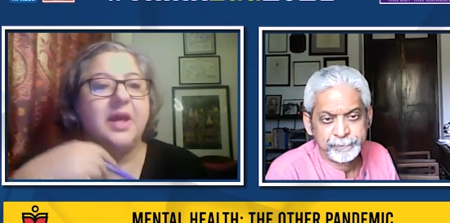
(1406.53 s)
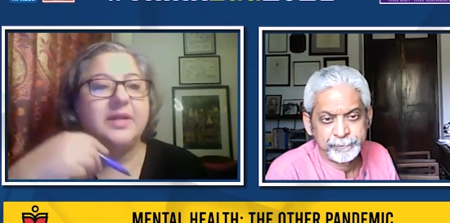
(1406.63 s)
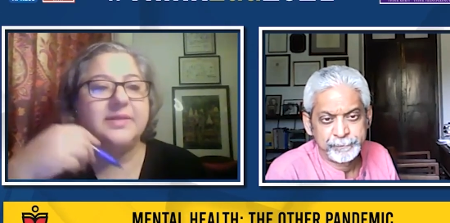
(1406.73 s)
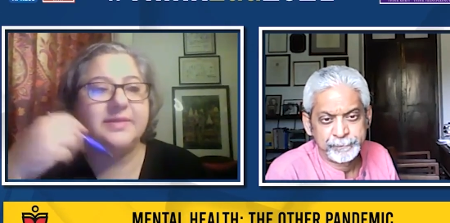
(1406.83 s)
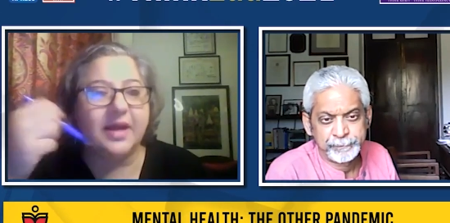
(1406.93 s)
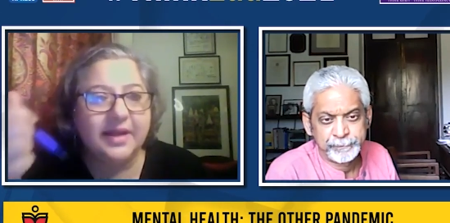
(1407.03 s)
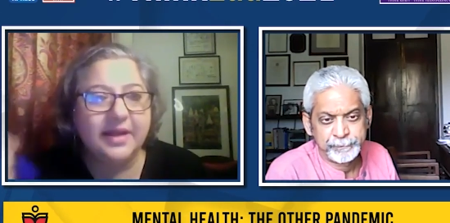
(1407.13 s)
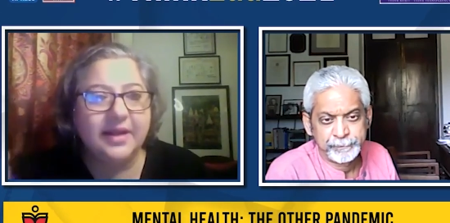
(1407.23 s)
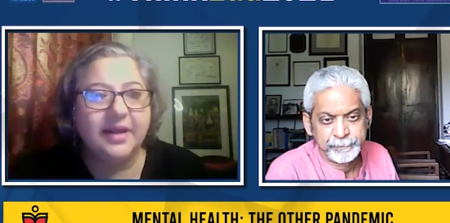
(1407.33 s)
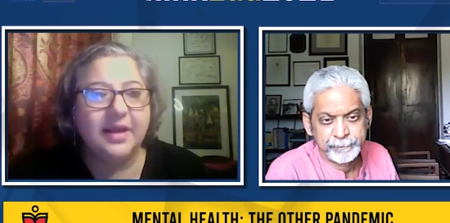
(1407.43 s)

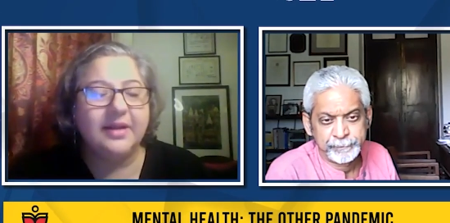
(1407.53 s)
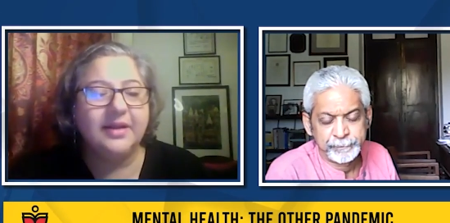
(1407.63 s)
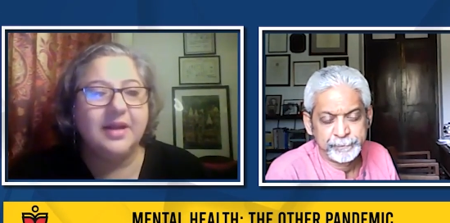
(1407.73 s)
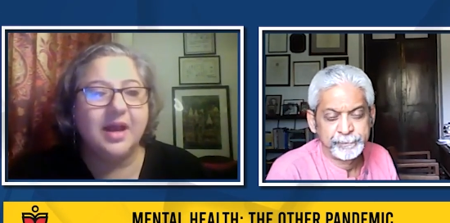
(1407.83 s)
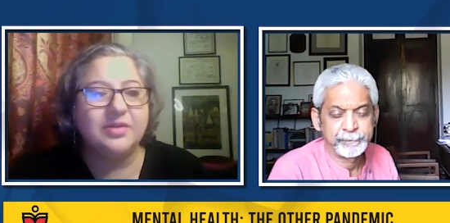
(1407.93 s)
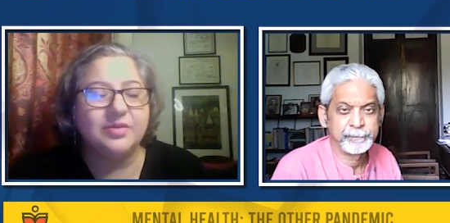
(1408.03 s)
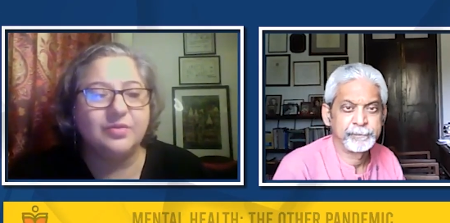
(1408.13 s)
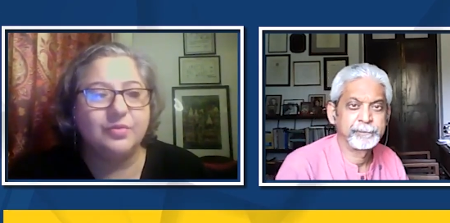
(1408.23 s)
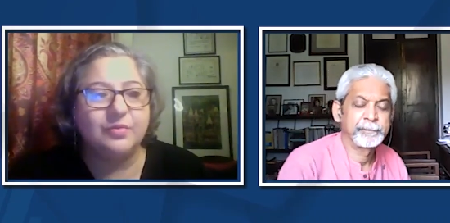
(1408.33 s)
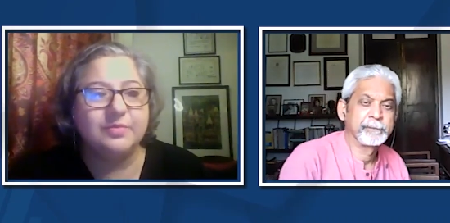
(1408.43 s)
Speaker 1: studying in
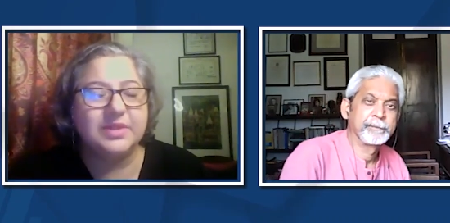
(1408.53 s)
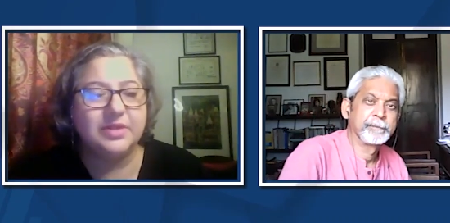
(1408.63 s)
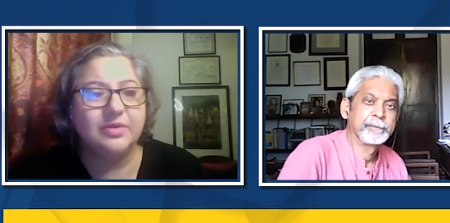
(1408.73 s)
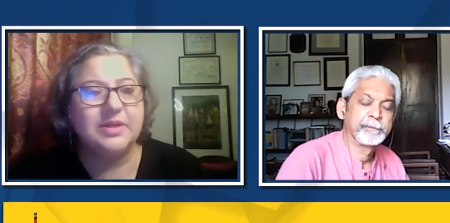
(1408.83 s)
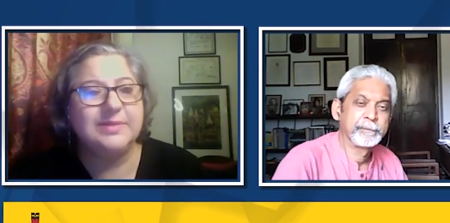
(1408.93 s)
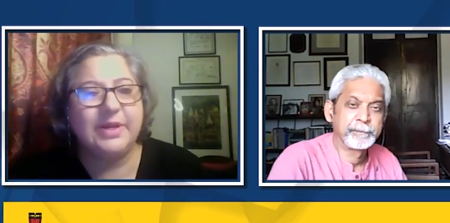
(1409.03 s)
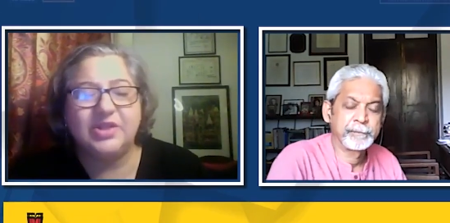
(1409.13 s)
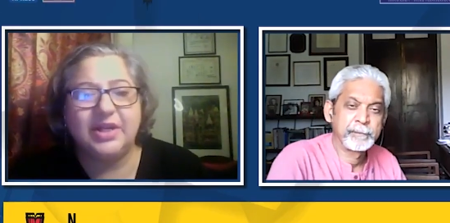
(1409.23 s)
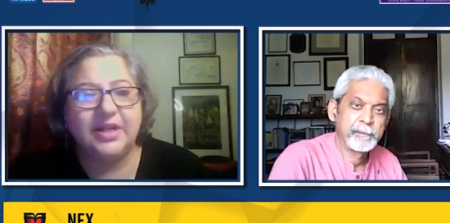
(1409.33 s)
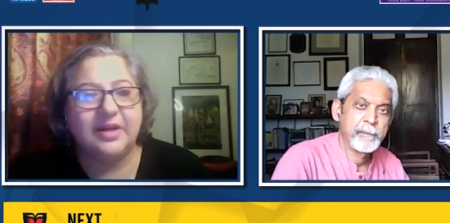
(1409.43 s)
classrooms you know
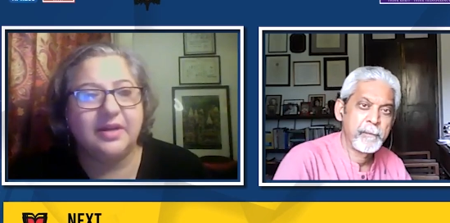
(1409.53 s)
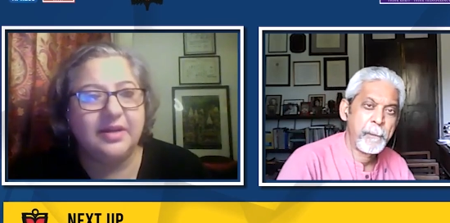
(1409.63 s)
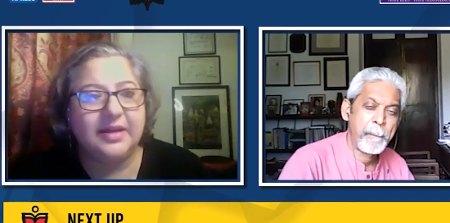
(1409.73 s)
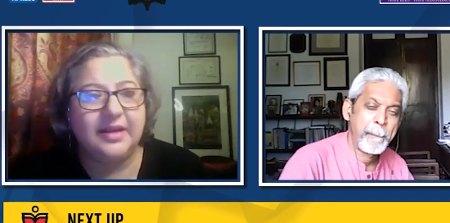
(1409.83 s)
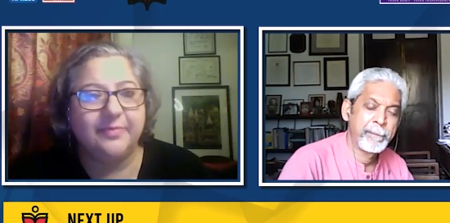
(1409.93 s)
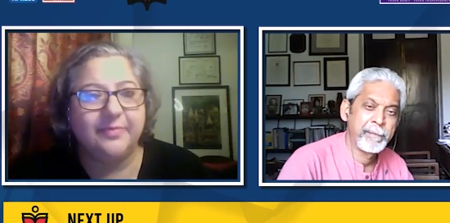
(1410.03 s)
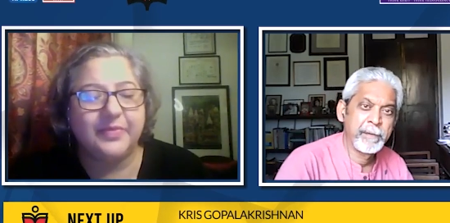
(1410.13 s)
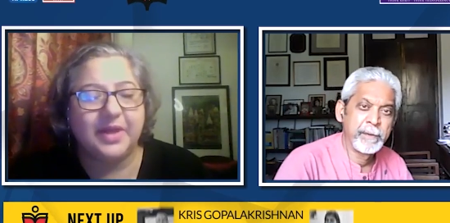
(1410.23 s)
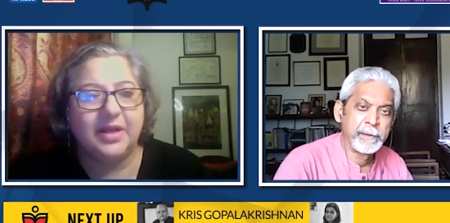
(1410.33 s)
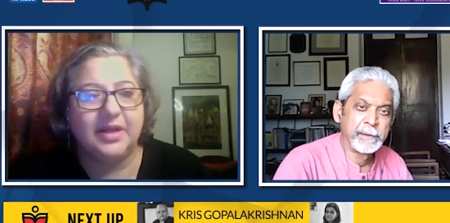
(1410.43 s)
especially early
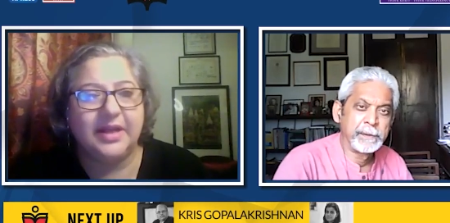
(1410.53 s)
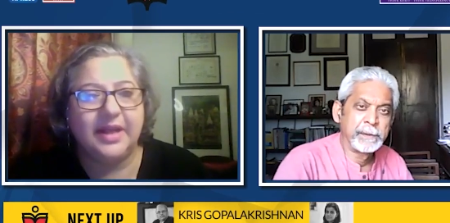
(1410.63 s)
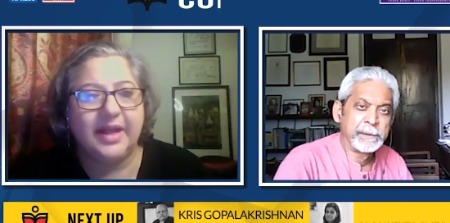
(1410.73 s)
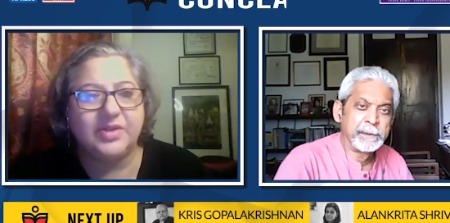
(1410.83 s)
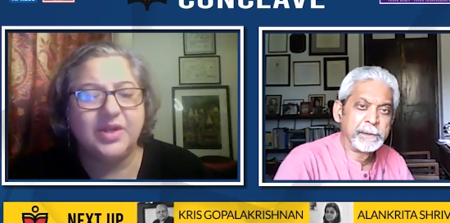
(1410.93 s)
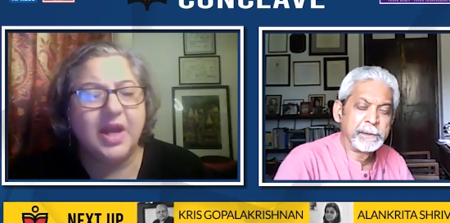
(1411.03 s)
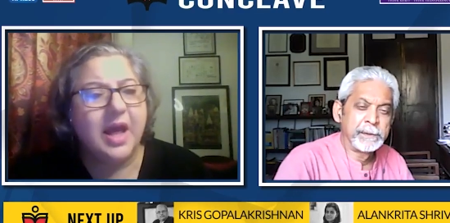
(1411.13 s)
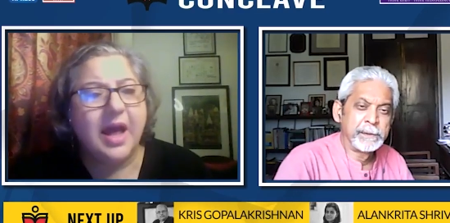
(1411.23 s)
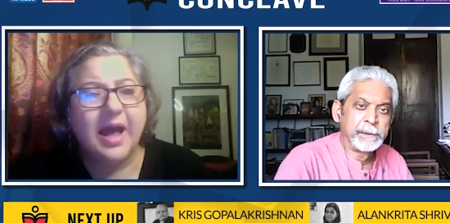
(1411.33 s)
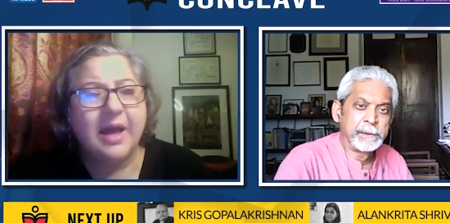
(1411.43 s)
early age
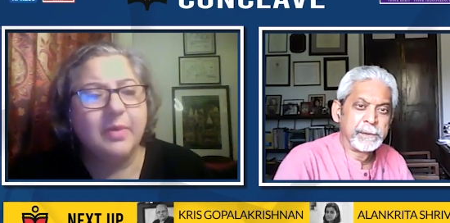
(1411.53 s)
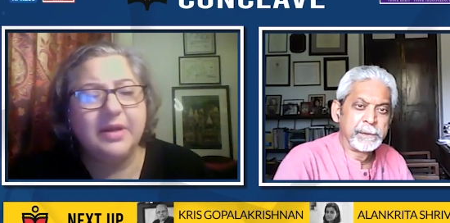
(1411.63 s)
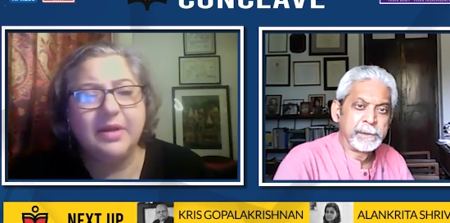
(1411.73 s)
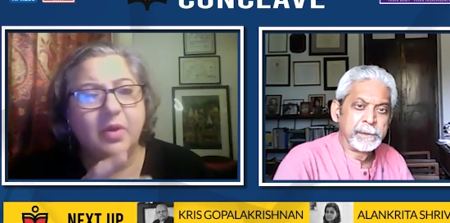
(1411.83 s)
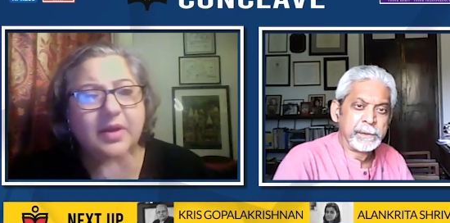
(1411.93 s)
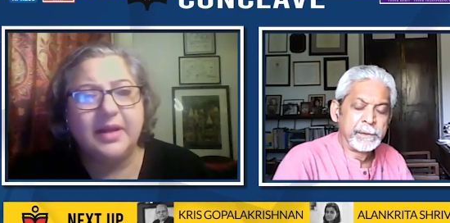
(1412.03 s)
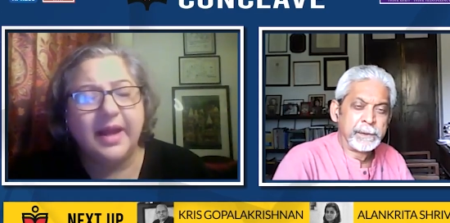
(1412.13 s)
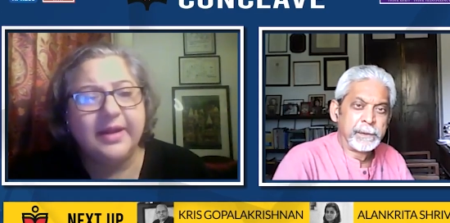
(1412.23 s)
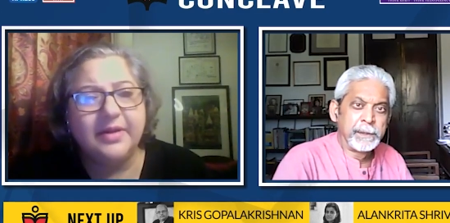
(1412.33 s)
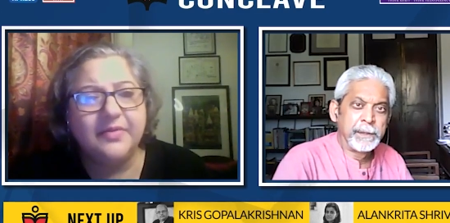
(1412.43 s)
i wonder what
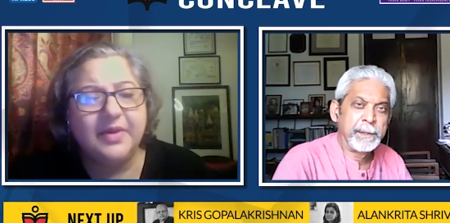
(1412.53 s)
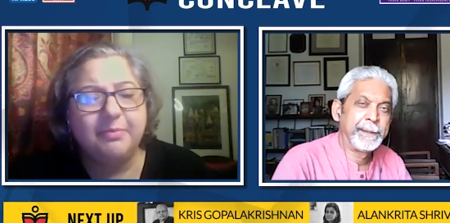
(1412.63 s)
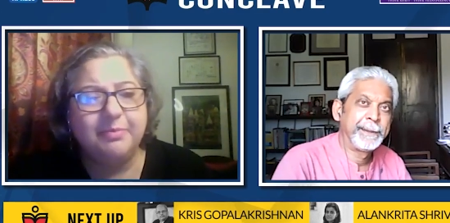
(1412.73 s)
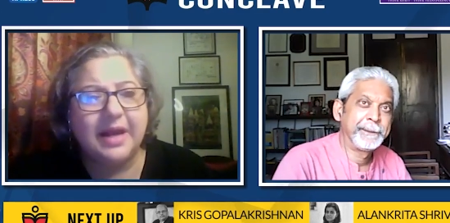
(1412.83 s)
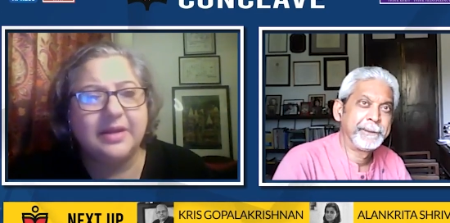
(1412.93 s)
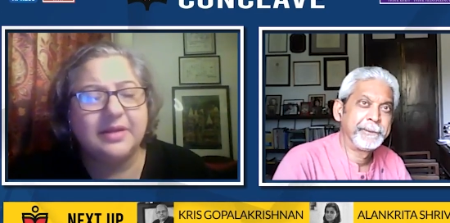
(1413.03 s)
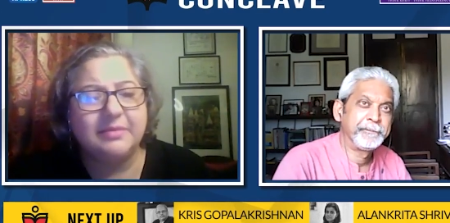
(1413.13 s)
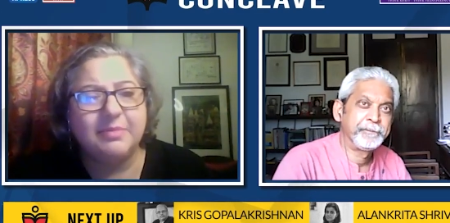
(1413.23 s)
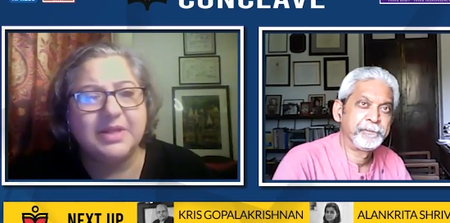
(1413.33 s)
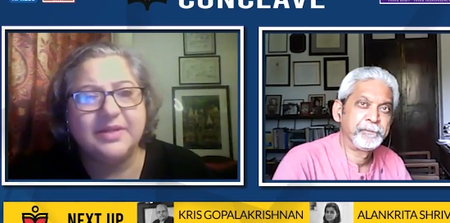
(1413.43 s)
kind of impact
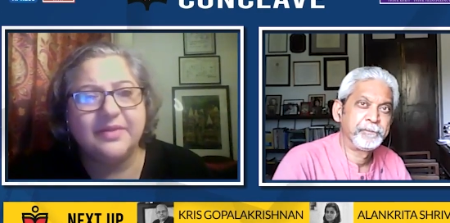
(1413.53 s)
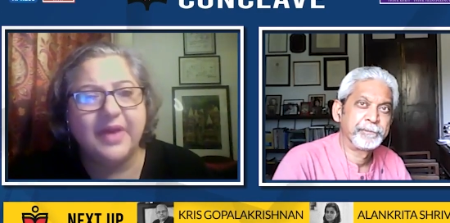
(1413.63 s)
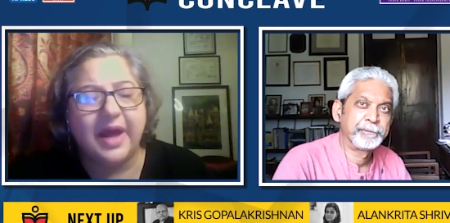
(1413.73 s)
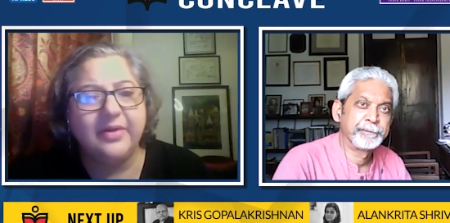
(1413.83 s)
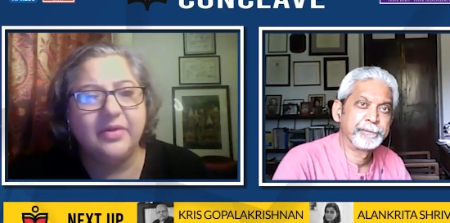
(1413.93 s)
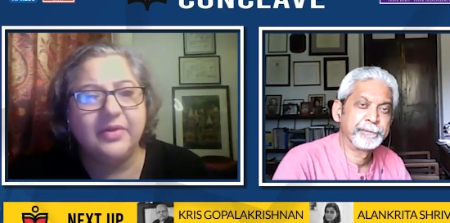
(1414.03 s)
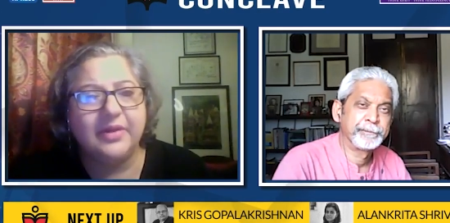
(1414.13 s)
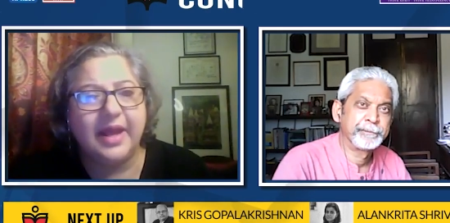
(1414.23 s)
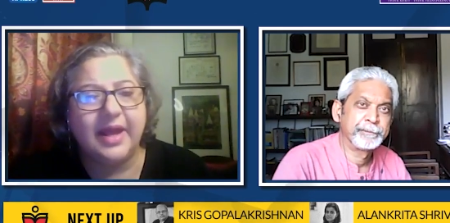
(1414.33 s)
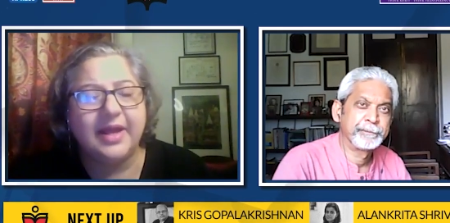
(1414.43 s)
it must have had
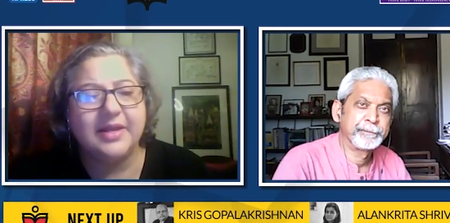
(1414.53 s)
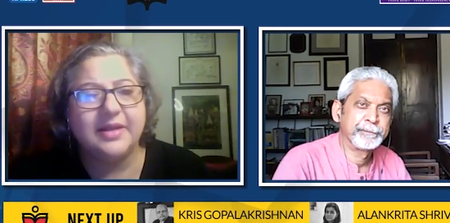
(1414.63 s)
on their